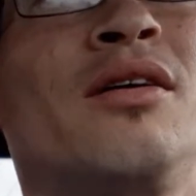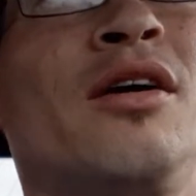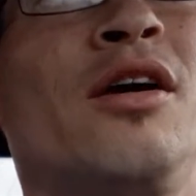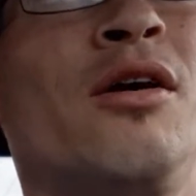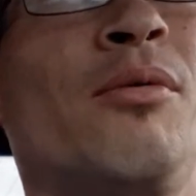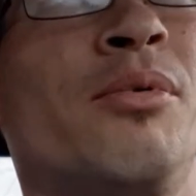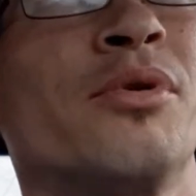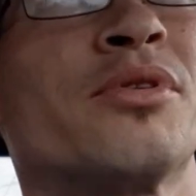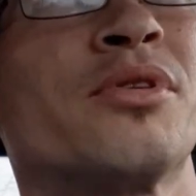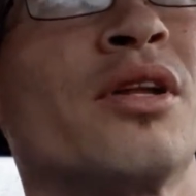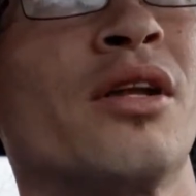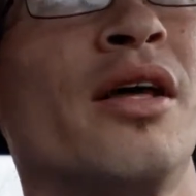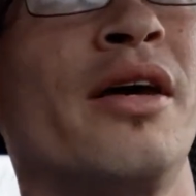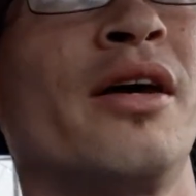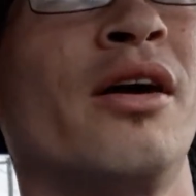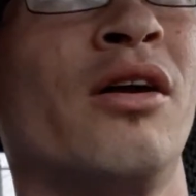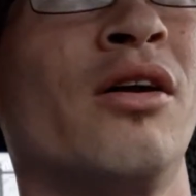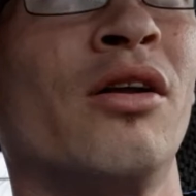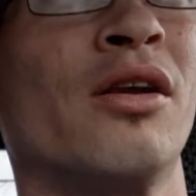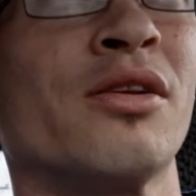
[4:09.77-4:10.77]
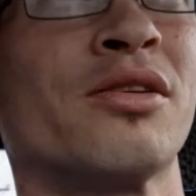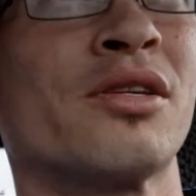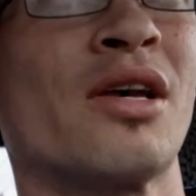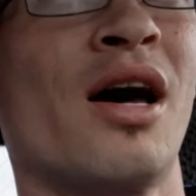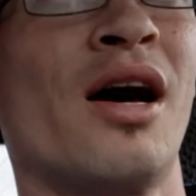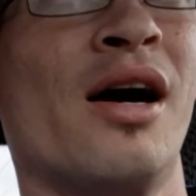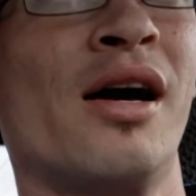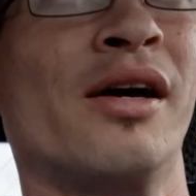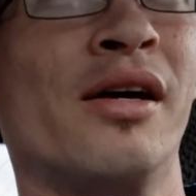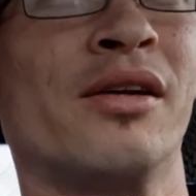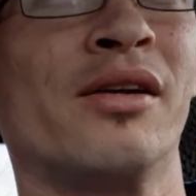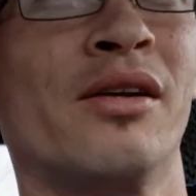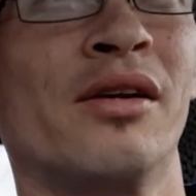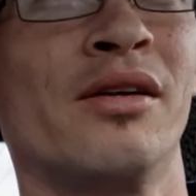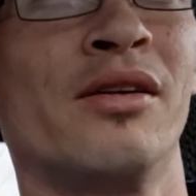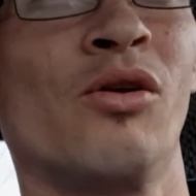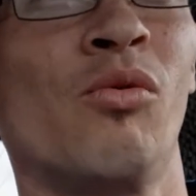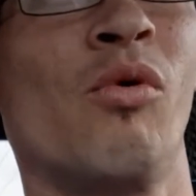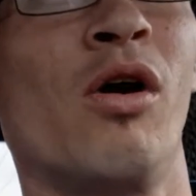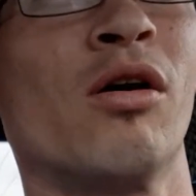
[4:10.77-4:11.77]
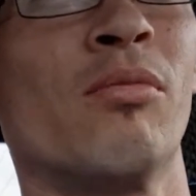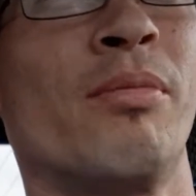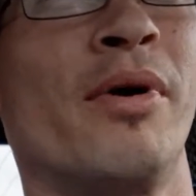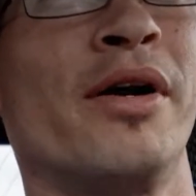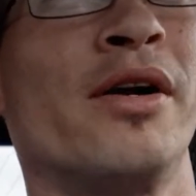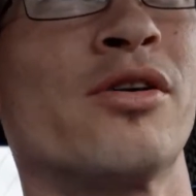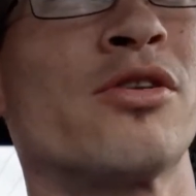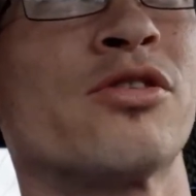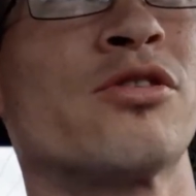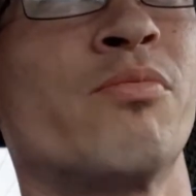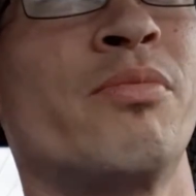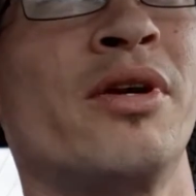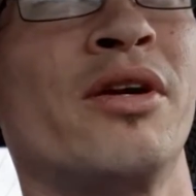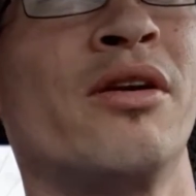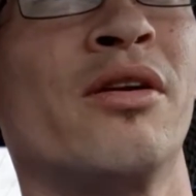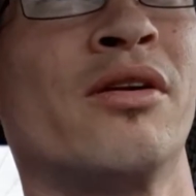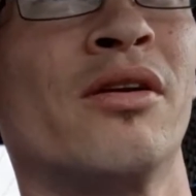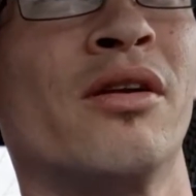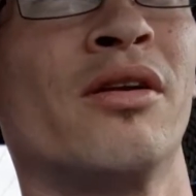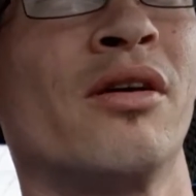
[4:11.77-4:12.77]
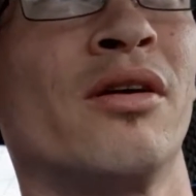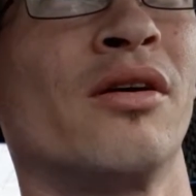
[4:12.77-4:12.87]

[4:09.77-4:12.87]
Help us to lay all aside and to walk by your Spirit